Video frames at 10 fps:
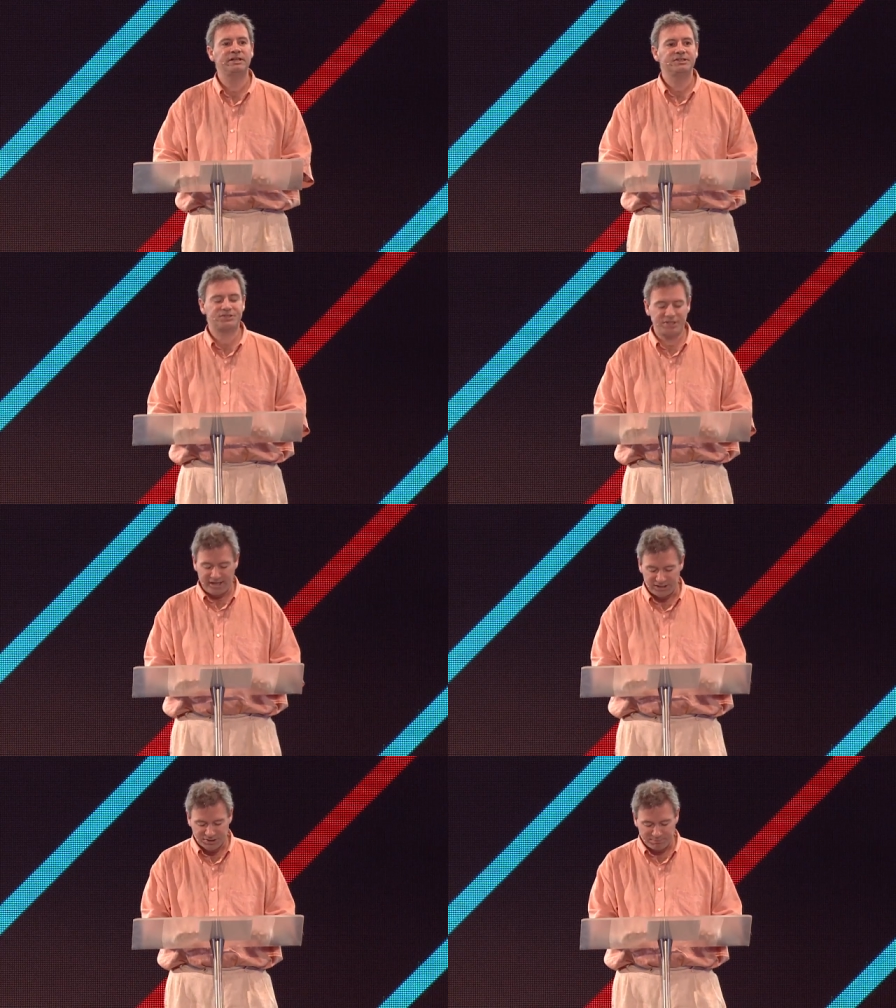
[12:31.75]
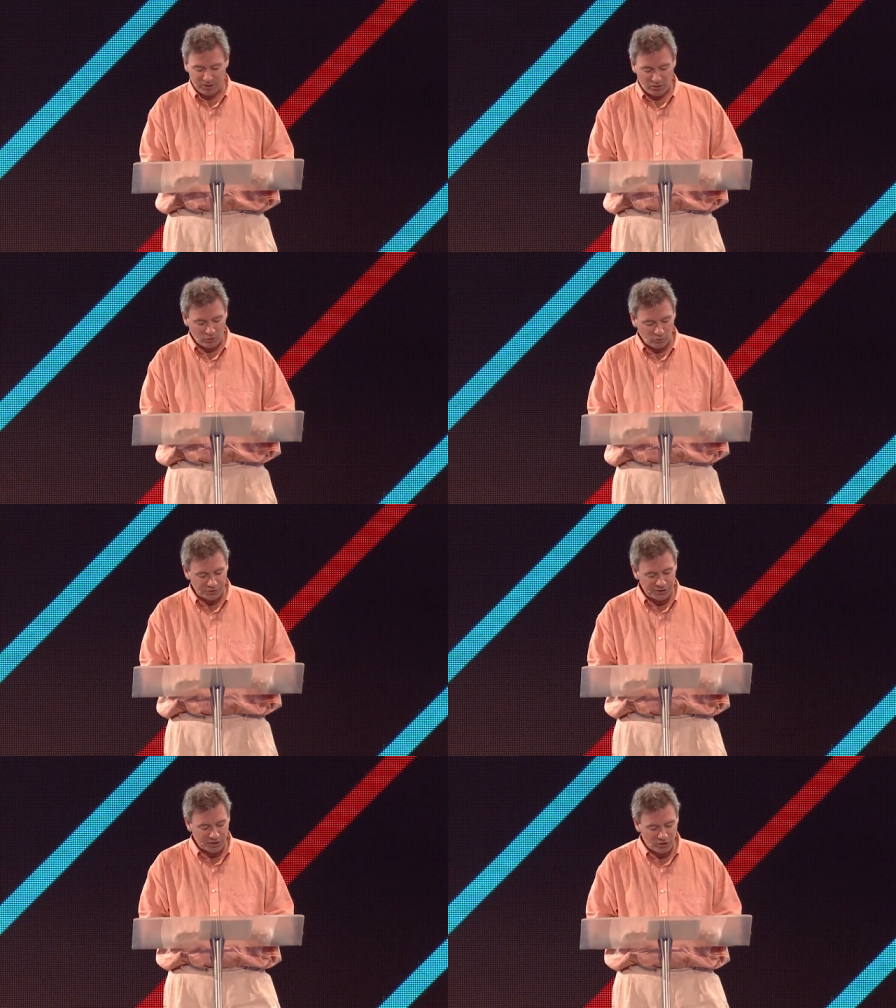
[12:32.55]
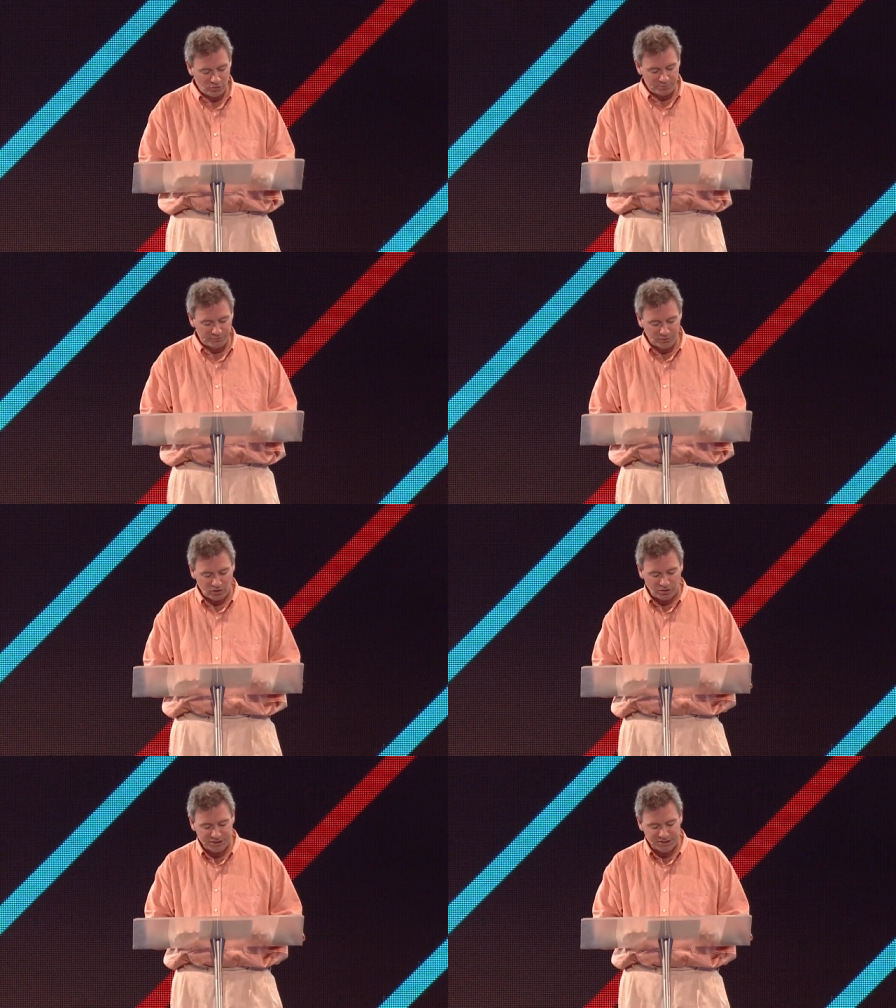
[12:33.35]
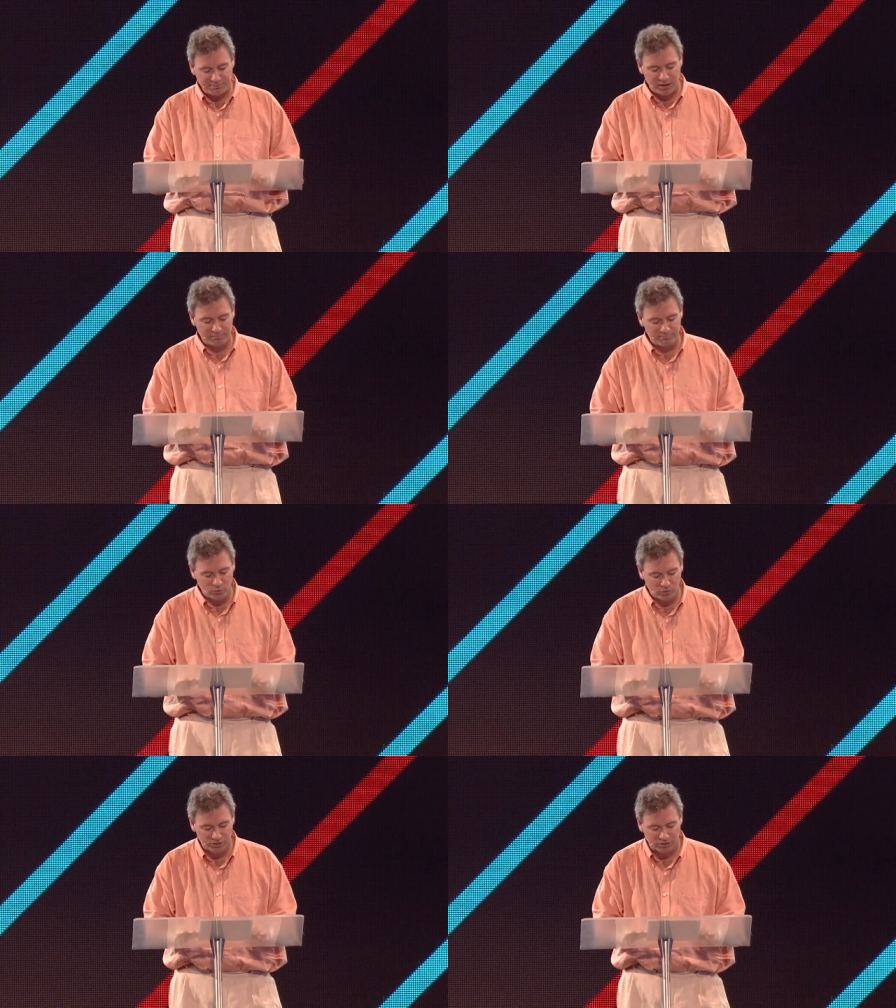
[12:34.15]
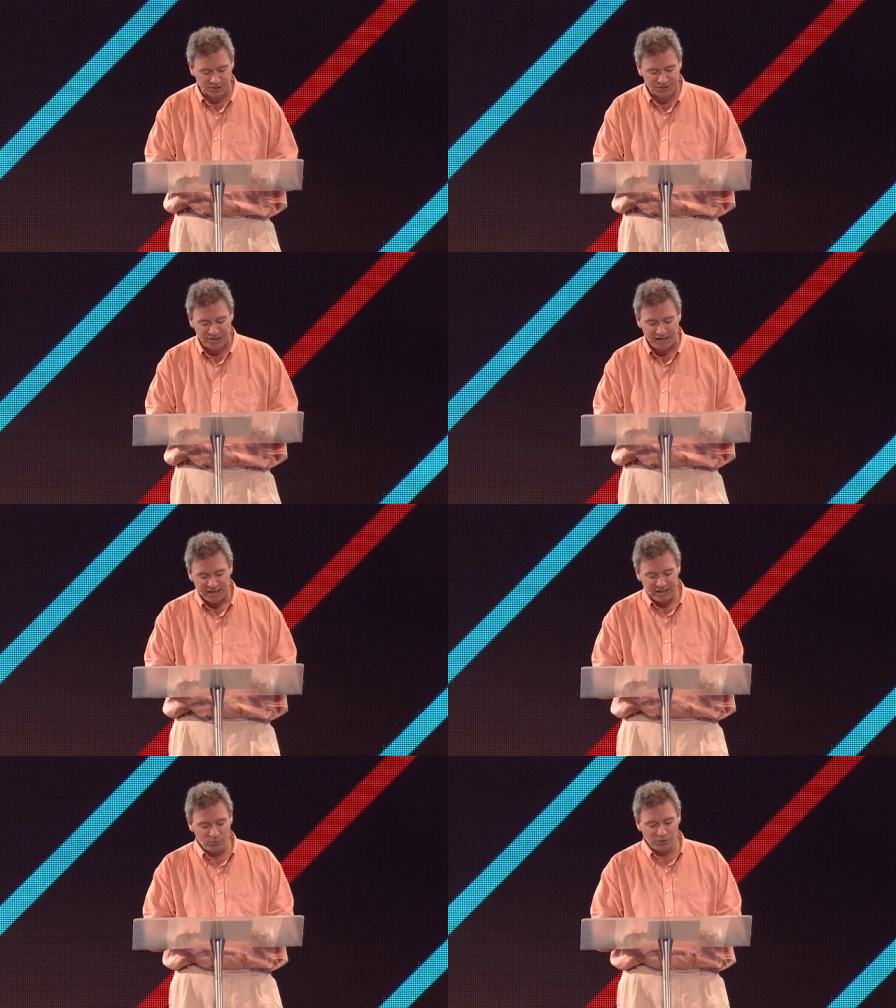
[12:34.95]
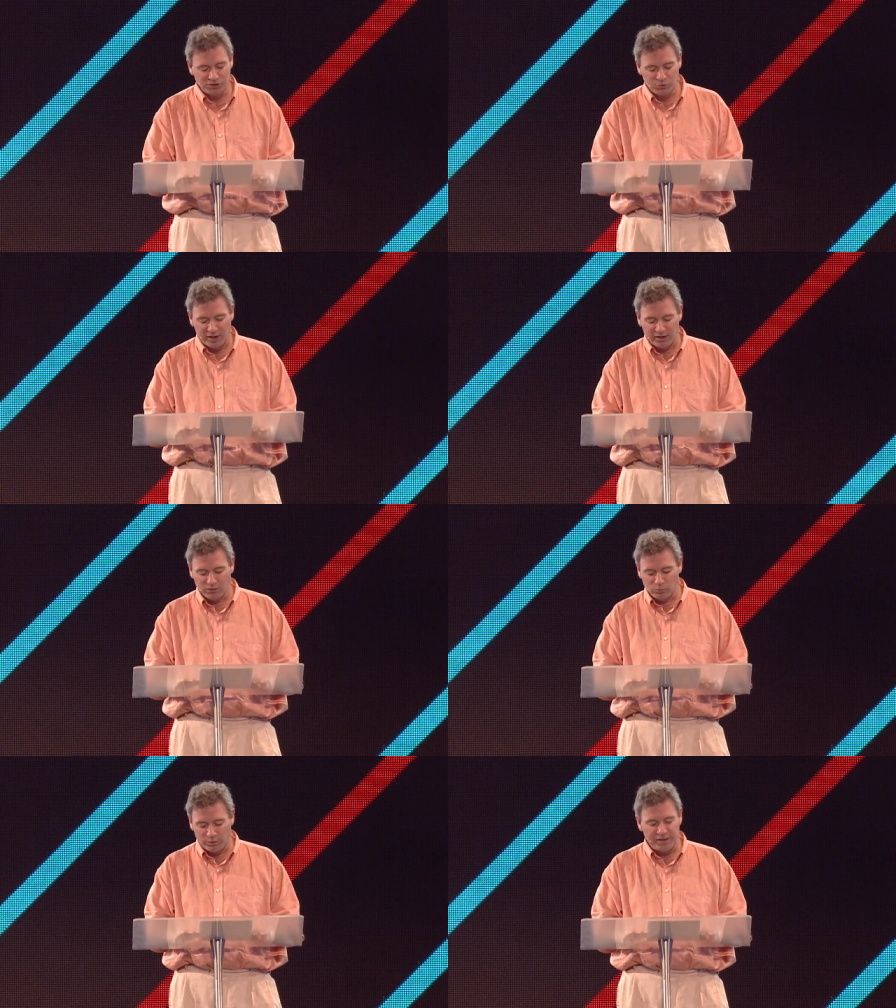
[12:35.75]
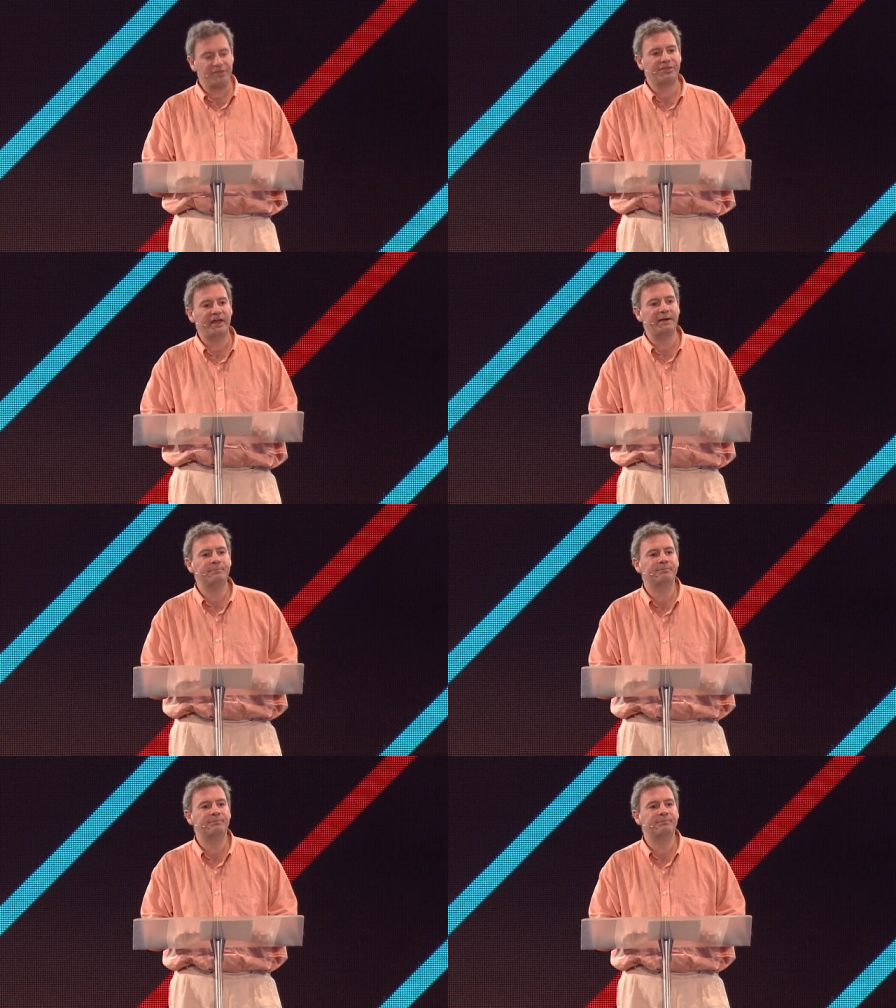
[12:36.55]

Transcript: says Behold, the home of God is among mortals. He will dwell with them